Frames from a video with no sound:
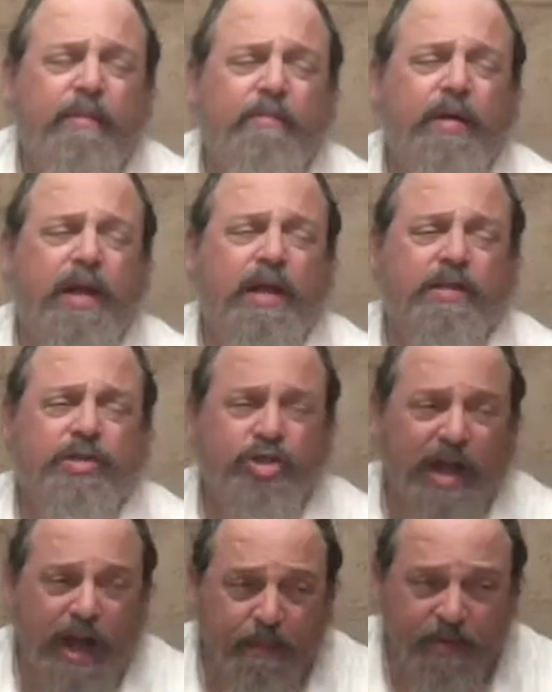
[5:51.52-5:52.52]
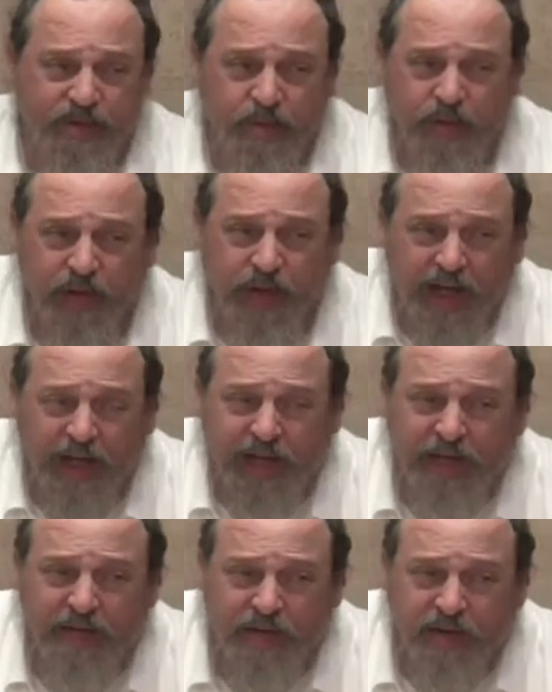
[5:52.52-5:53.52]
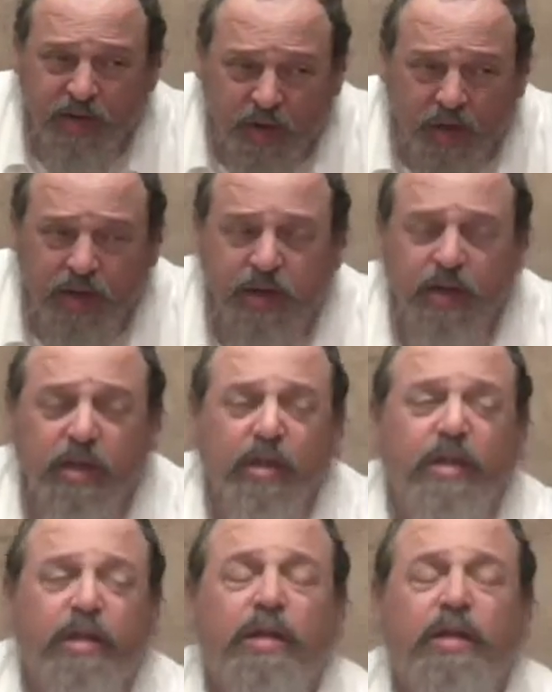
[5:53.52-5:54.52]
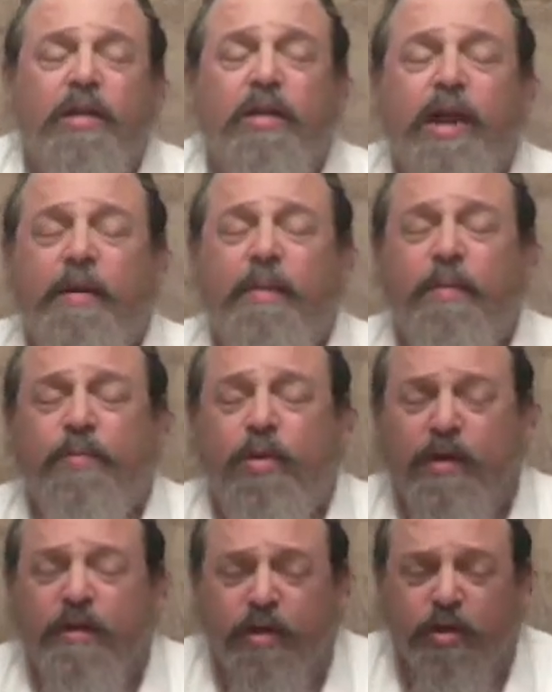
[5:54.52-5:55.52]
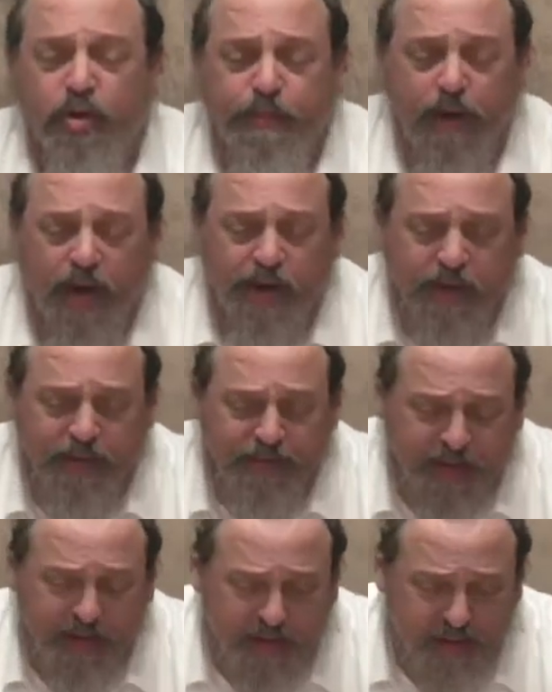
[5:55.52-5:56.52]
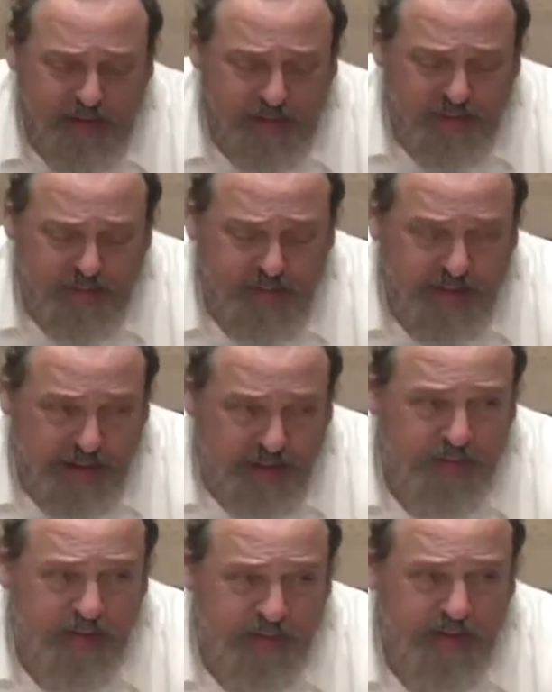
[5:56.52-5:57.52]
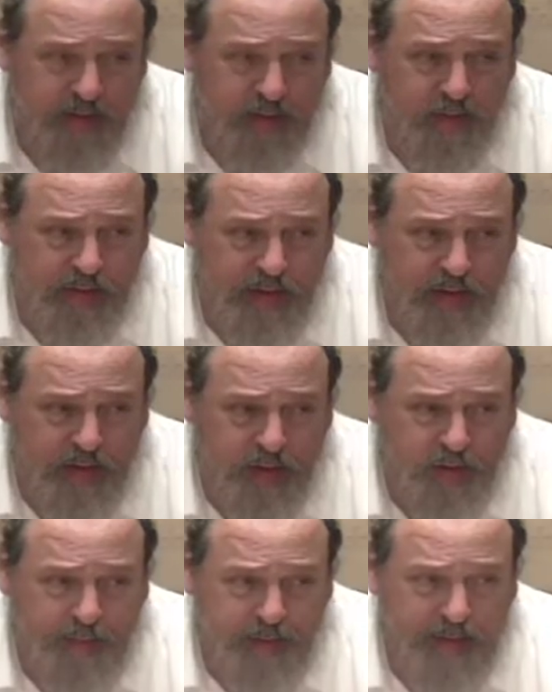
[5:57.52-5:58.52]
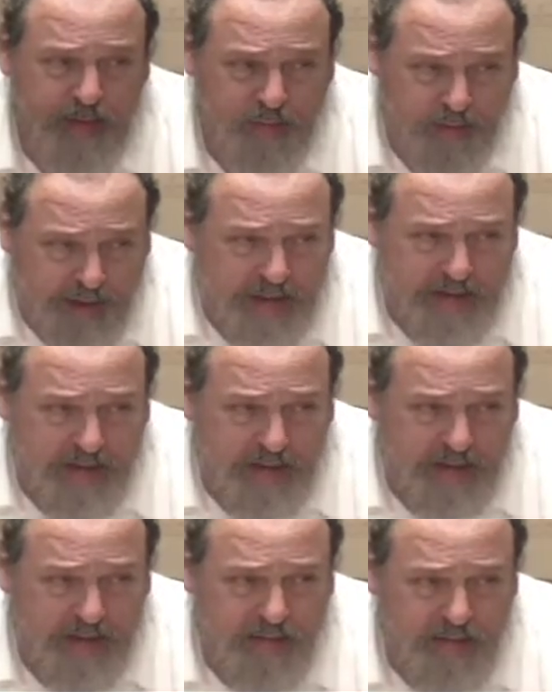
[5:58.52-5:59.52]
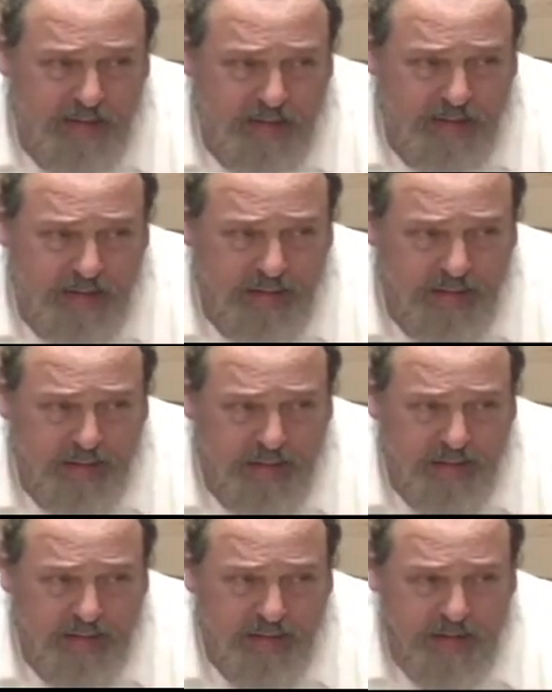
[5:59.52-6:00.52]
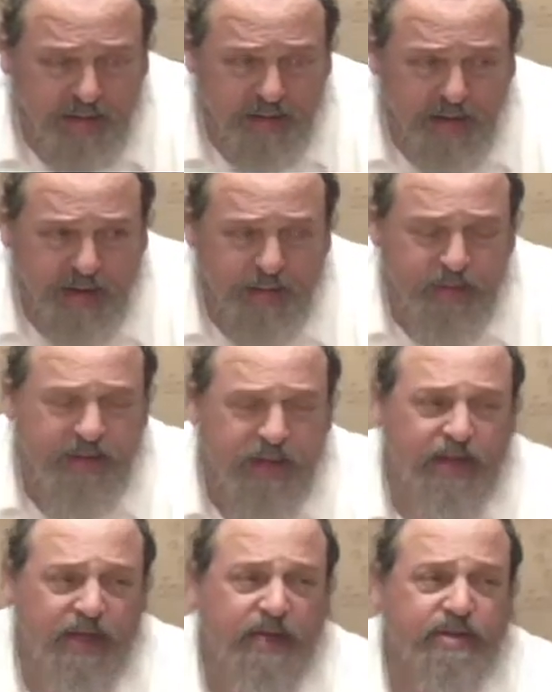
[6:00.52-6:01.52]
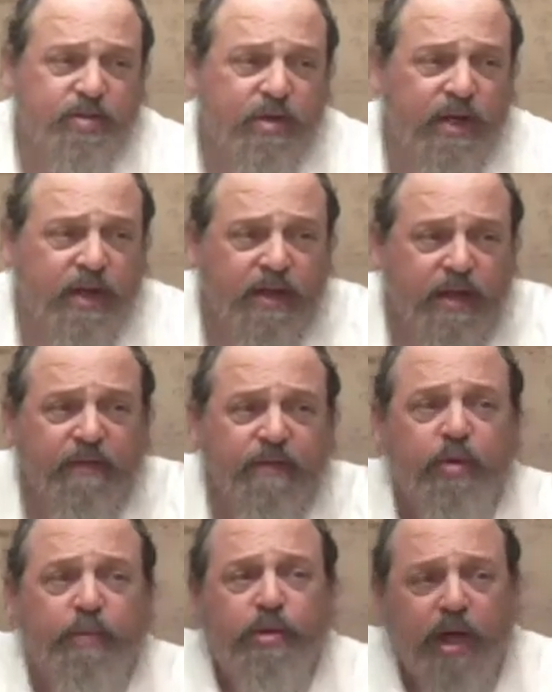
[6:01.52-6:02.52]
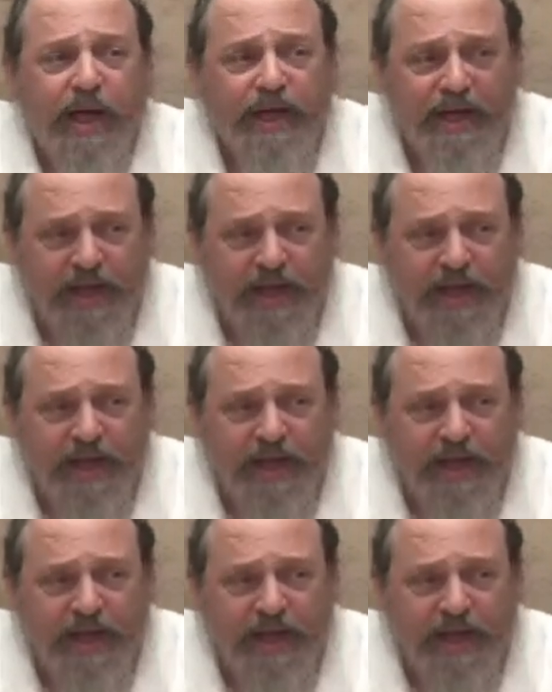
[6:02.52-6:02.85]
But on Shabbos, when you're not allowed to cook, and by putting the new pot on the fire, there the tikkun kli could be a deraisa. Right? We said yesterday that if you apply